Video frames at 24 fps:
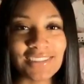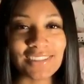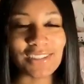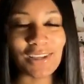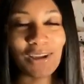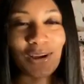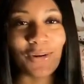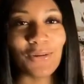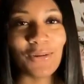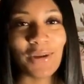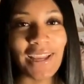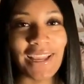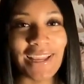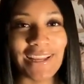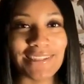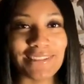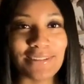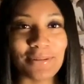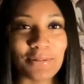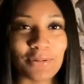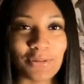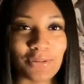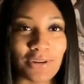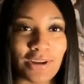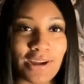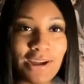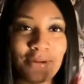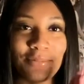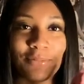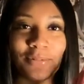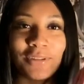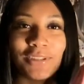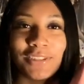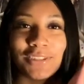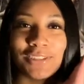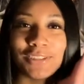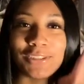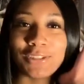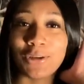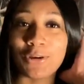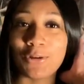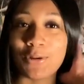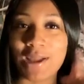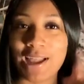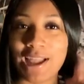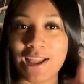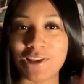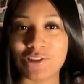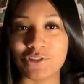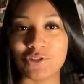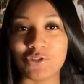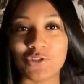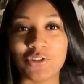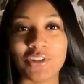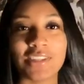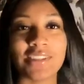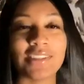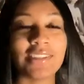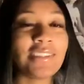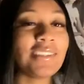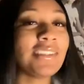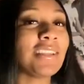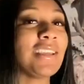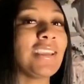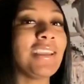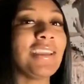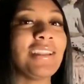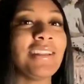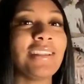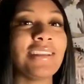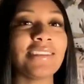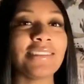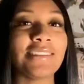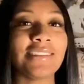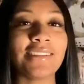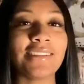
So, hey subscribers. So, as you can see, this